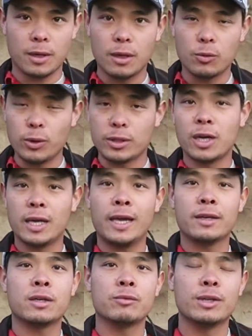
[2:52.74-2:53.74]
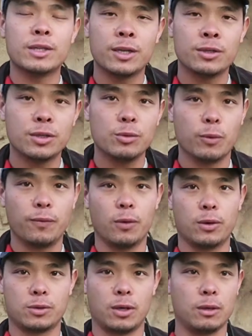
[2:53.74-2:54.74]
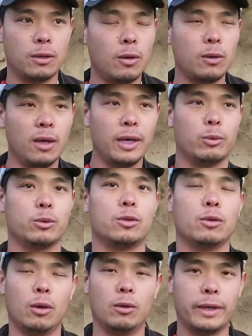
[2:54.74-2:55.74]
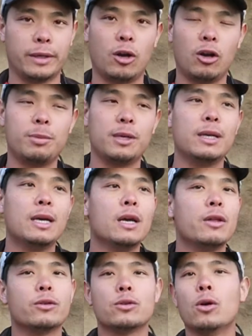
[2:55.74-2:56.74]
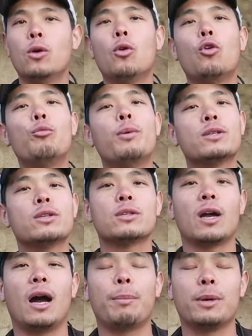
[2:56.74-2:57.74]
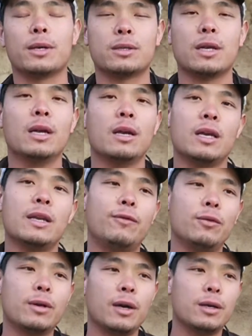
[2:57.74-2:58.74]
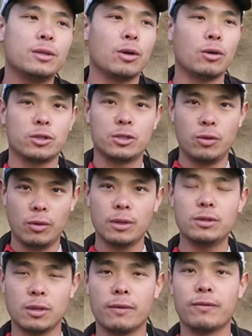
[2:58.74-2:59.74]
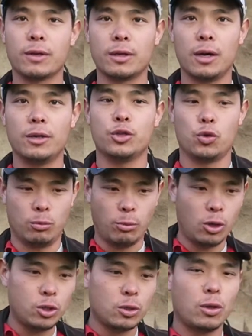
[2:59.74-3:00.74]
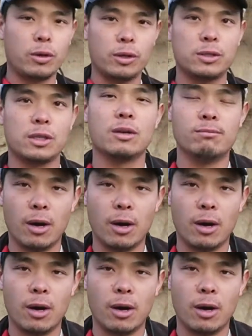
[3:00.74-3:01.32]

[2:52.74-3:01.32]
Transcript: handgun retention, we'll focus on low light, we'll do low light carbine. There's a whole bunch of topics, and if you guys are students of the gun, you're martial artists in the